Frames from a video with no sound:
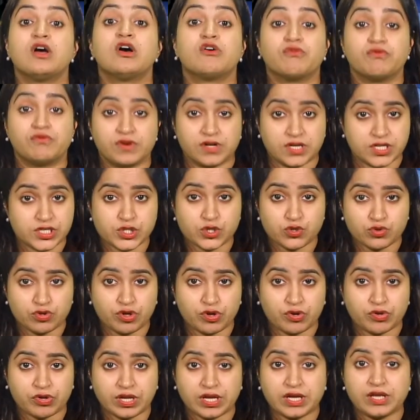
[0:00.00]
Virtue
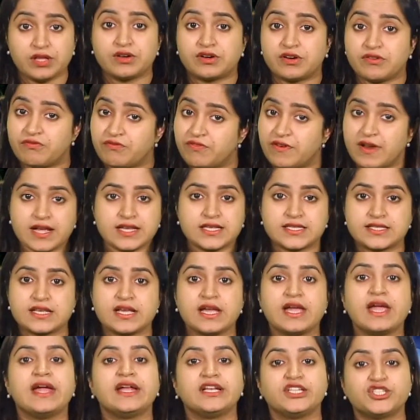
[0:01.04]
theory reflects
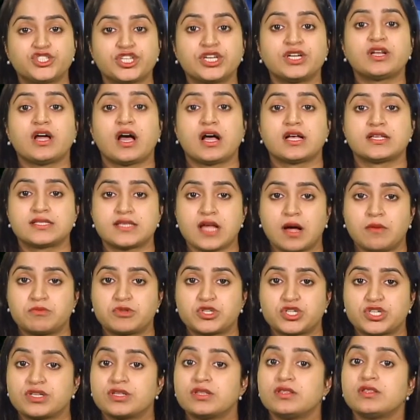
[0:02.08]
the ancient
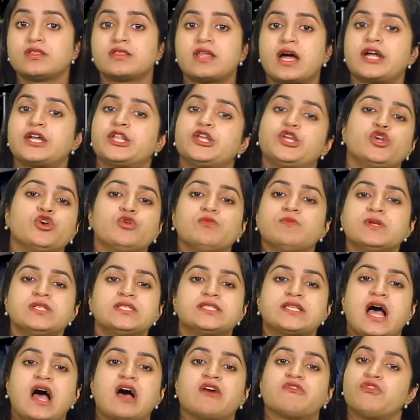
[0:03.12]
assumption that humans
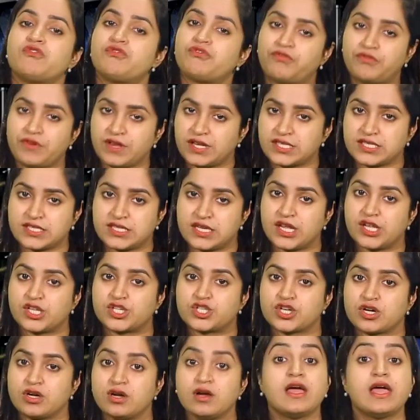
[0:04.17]
have a fixed
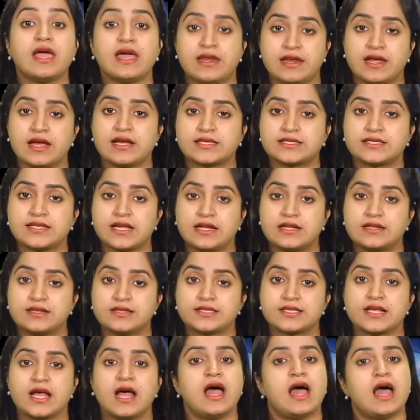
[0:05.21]
nature, an
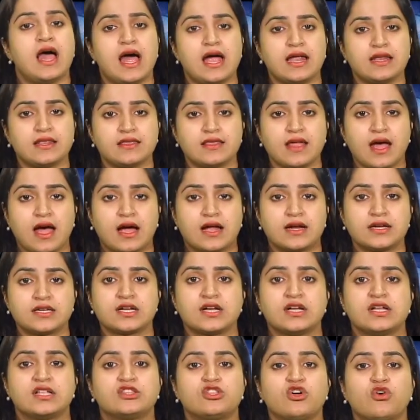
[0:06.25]
essence, and
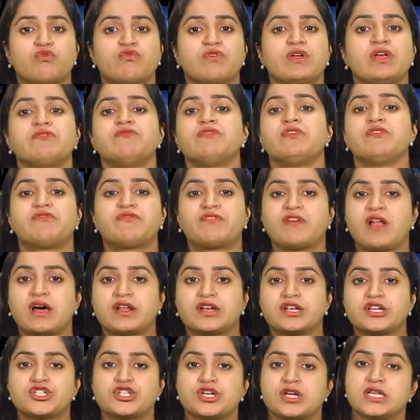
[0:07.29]
that the way we
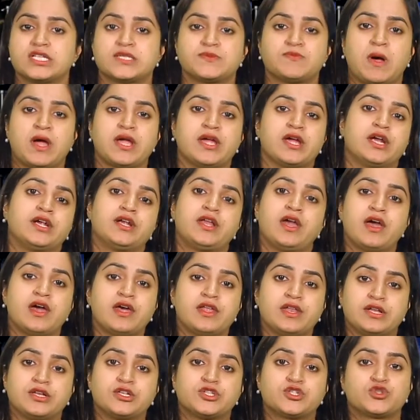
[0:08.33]
flourish is by
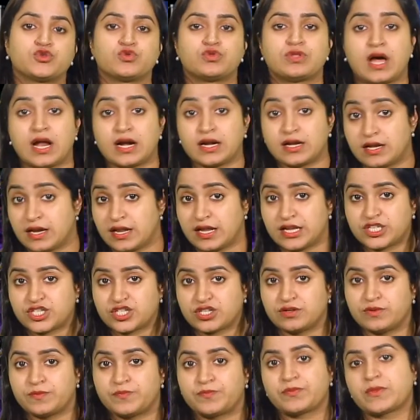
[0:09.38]
adhering to that nature.